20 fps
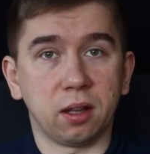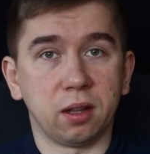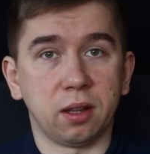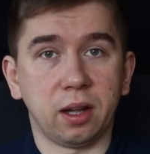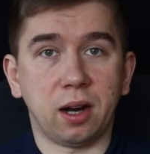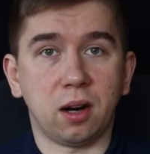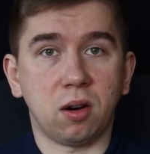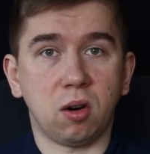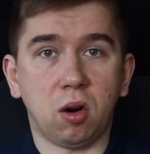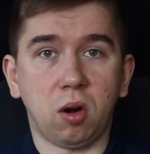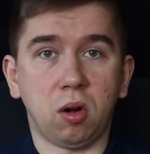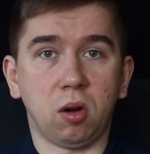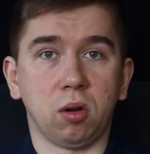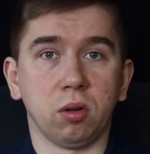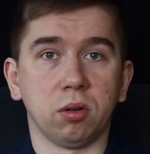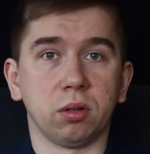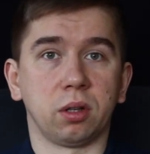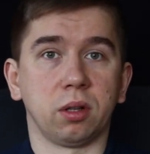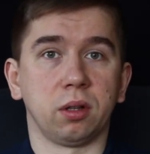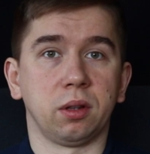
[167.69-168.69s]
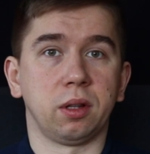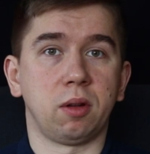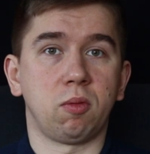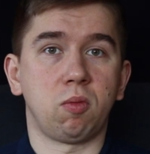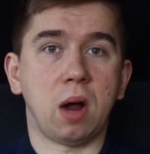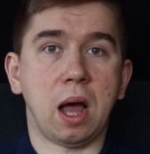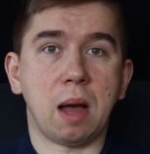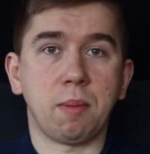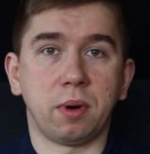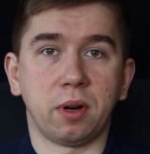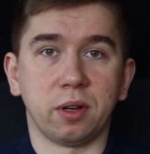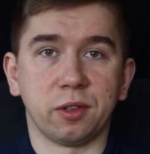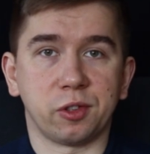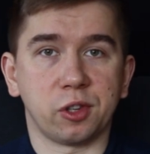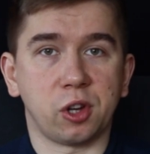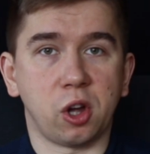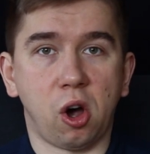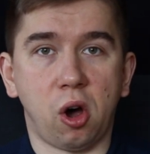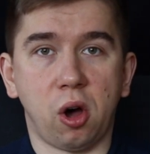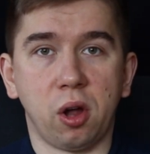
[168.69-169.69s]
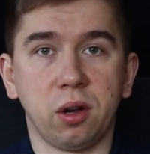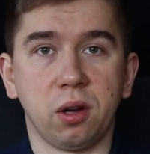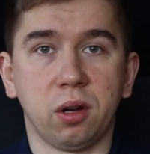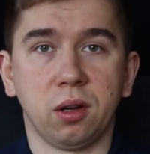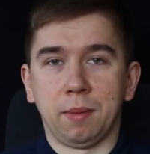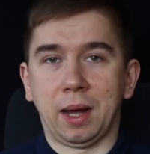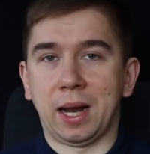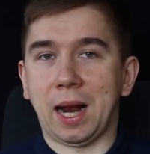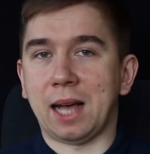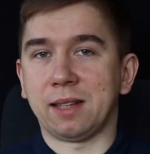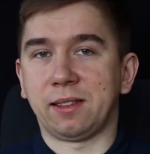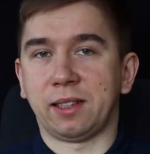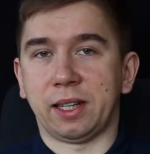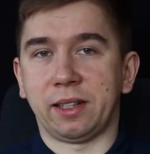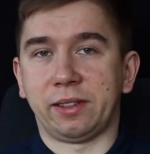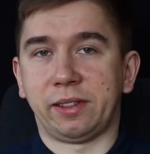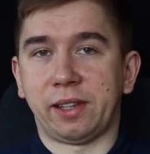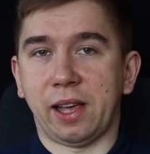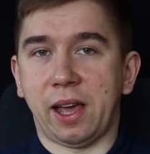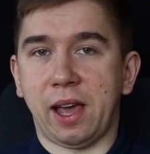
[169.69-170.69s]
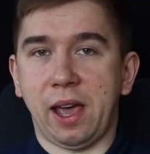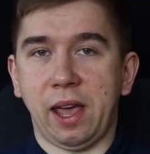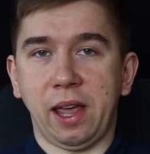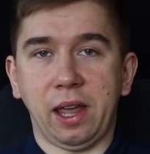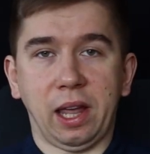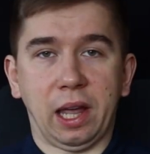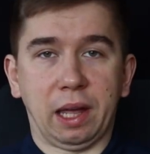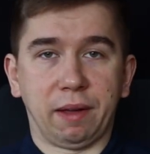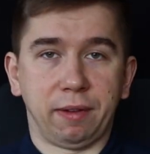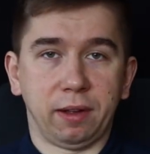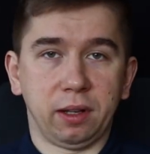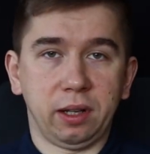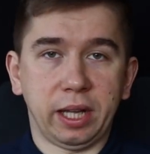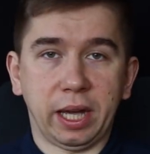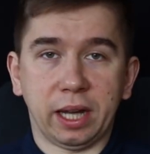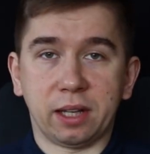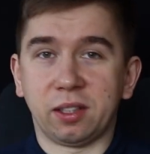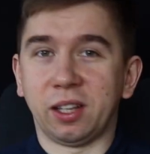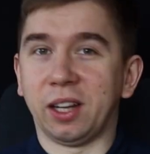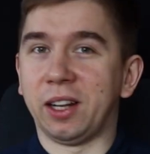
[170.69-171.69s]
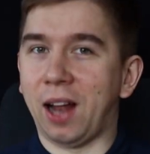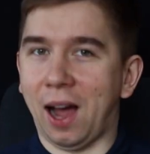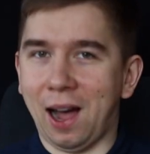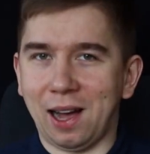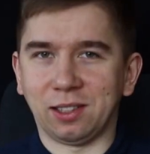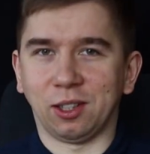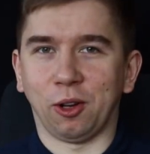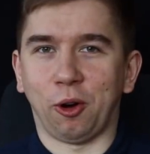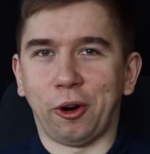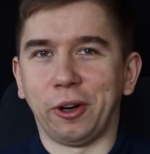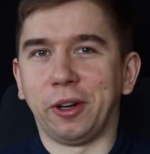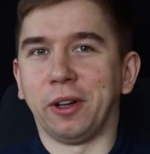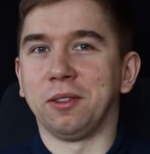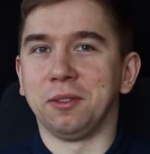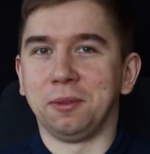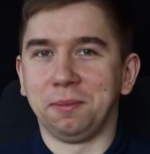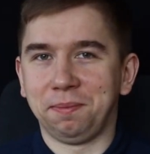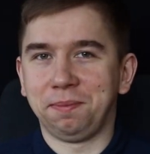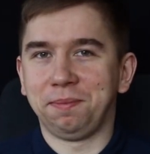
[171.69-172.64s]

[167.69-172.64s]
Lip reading: They're old, the rubber is gone, but as they say, if it leaks, it has oil.